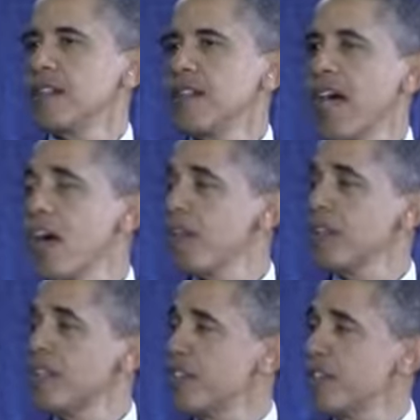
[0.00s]
are now
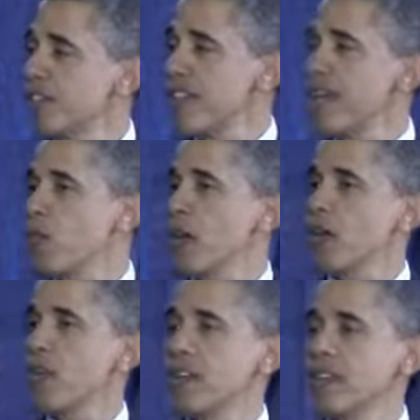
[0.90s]
able to do the same
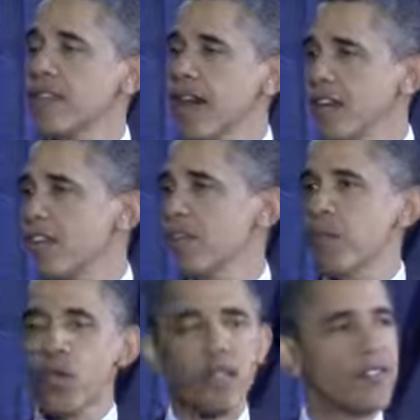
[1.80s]
work with 100
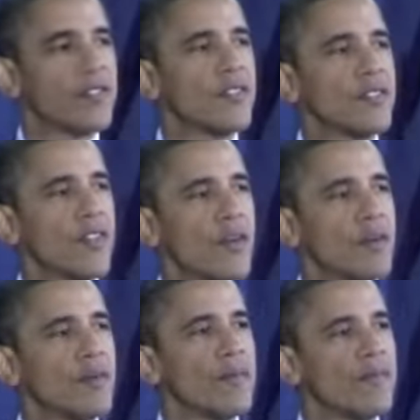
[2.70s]
employees.
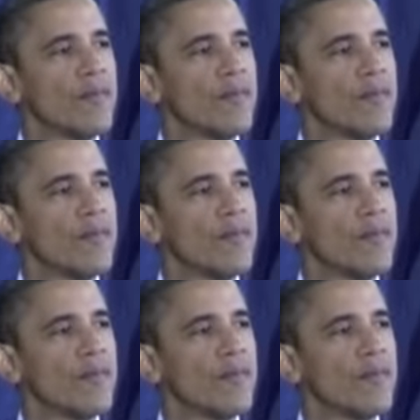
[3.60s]
So